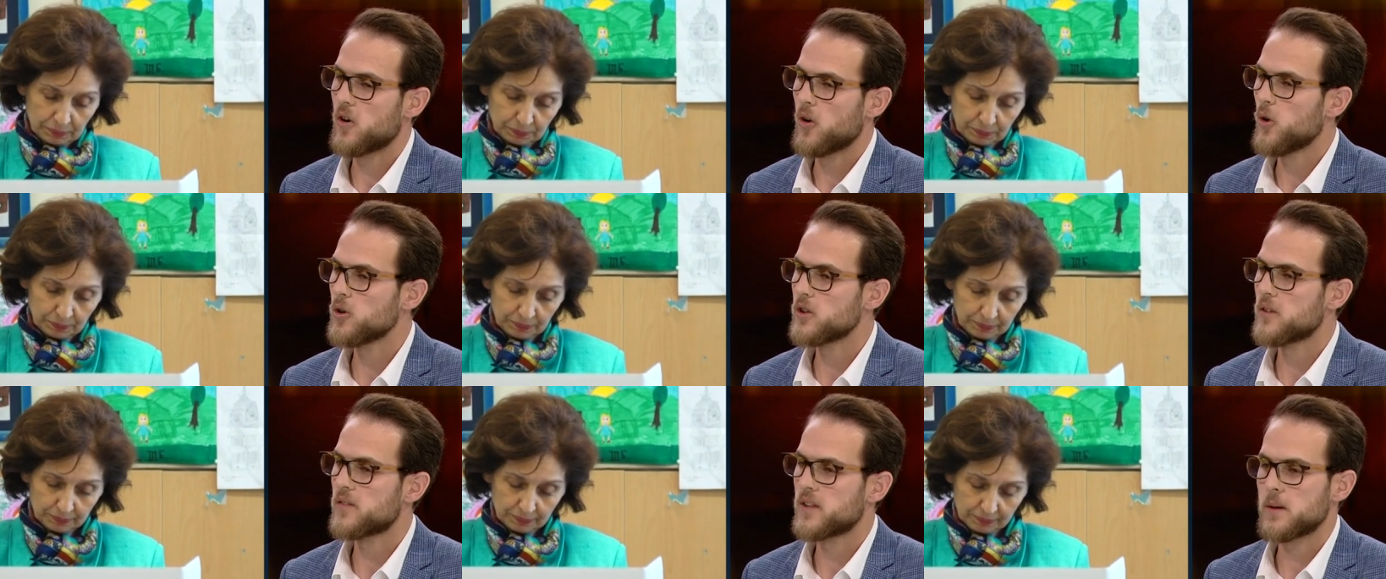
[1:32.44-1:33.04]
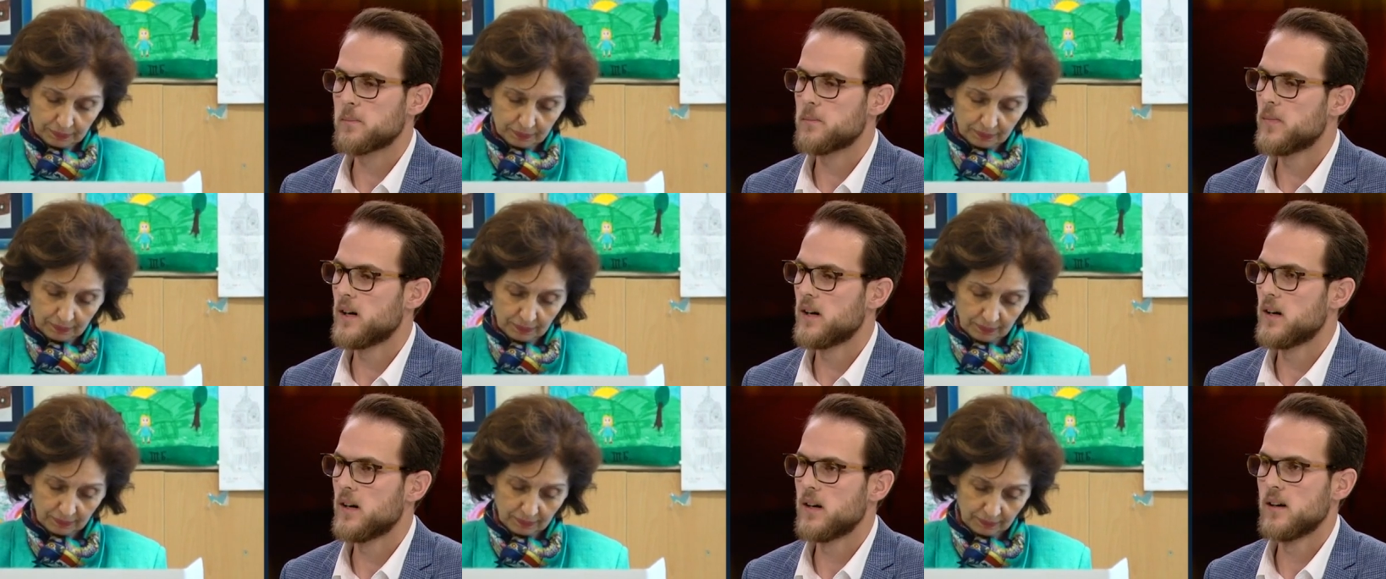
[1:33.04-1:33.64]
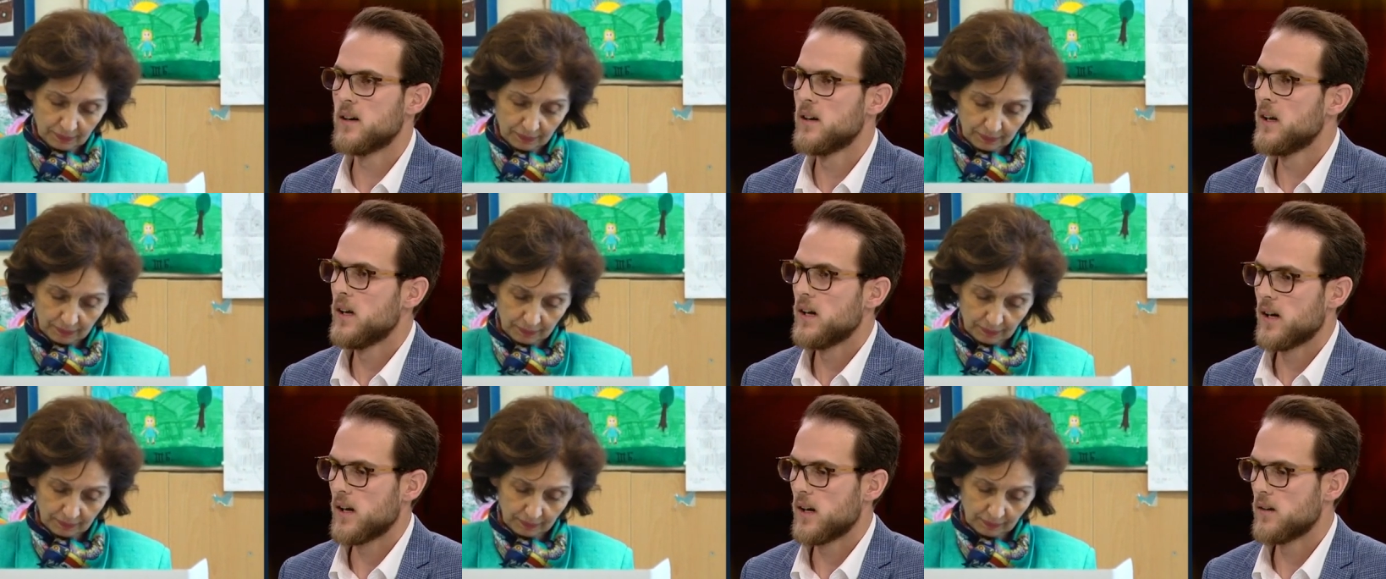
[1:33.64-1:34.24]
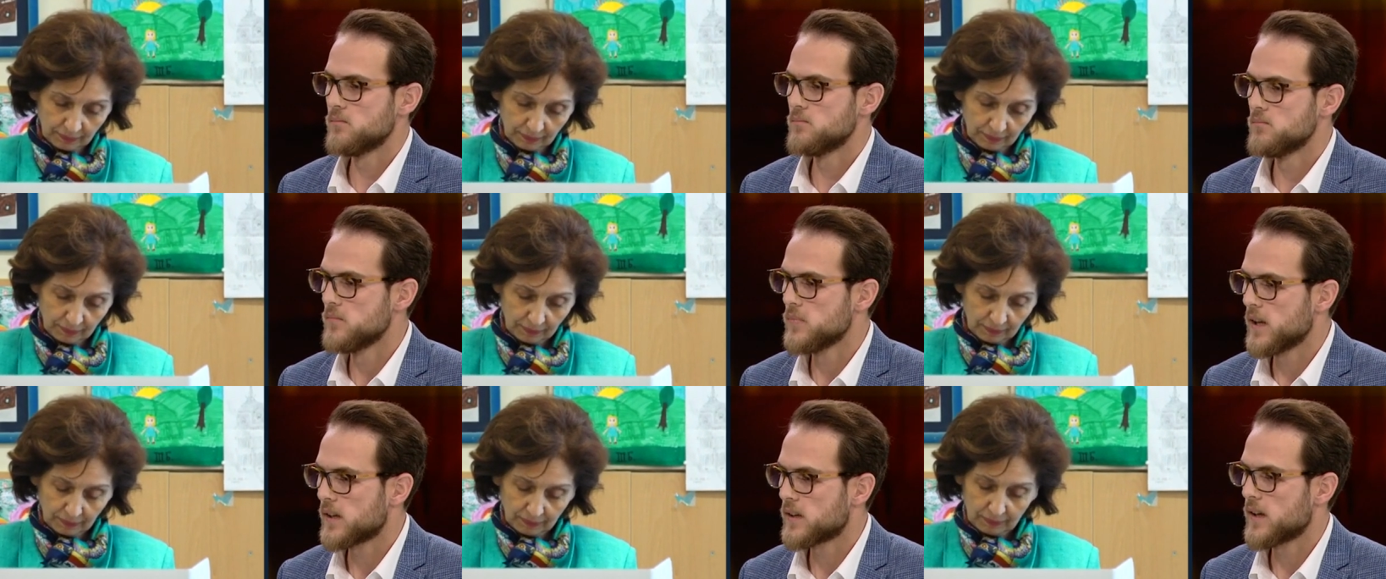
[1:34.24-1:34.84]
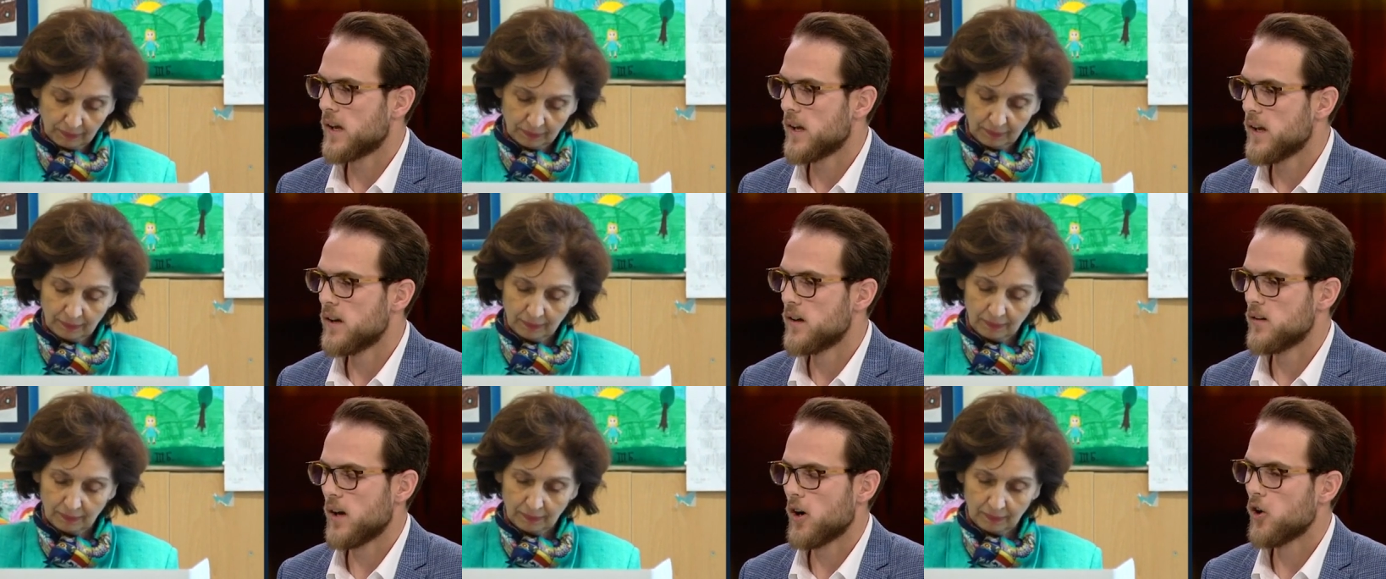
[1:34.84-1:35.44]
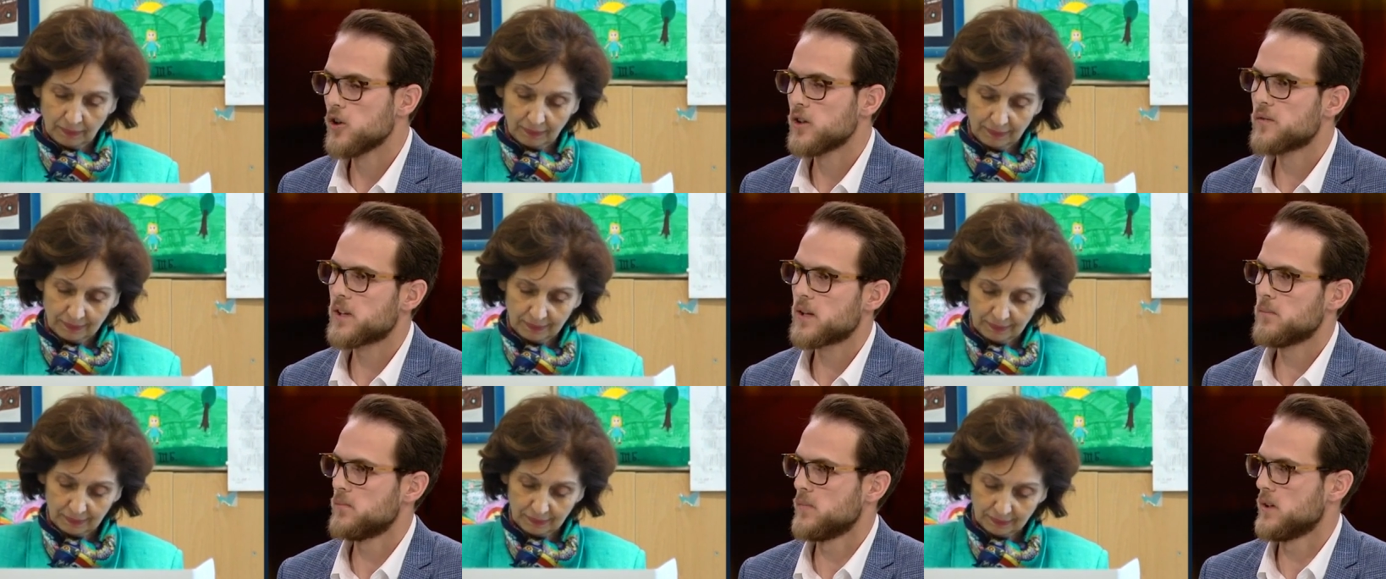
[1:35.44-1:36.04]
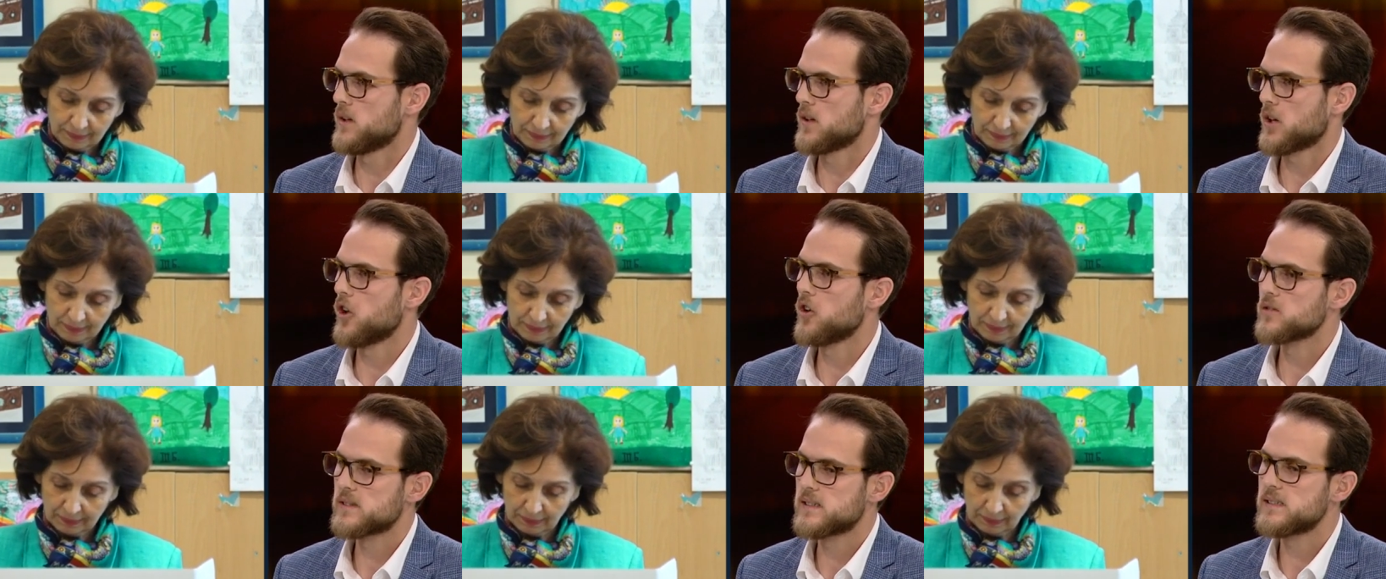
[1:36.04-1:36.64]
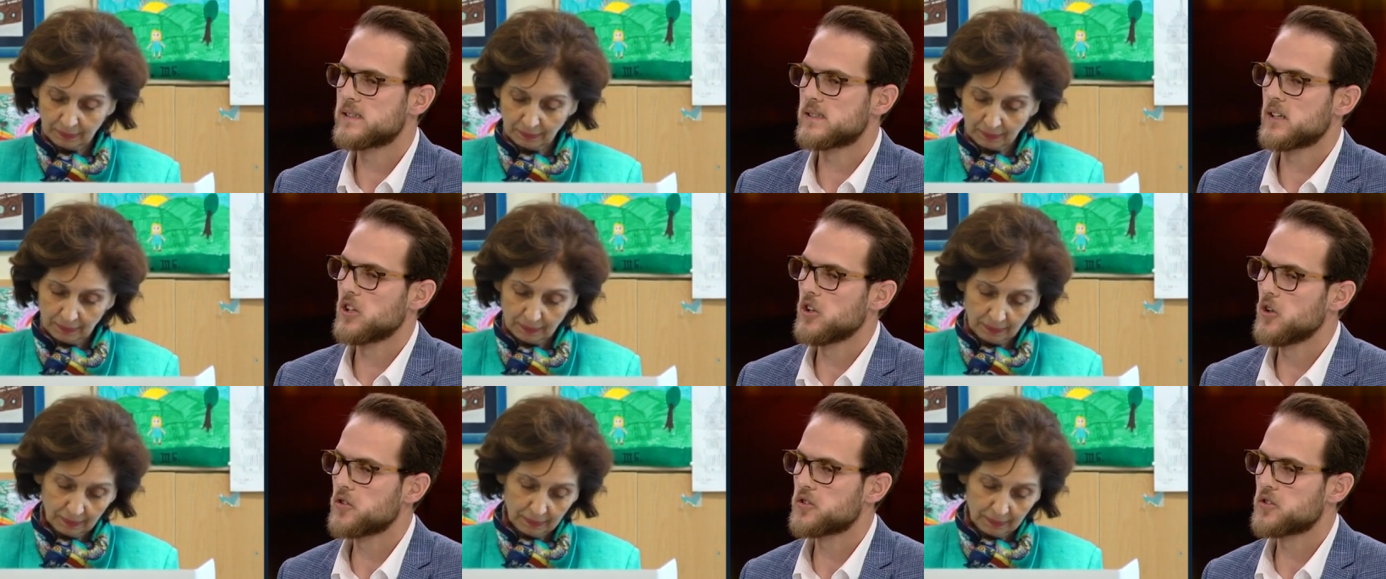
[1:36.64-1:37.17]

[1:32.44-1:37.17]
Speaker 1: all of them, like all of them, cause this low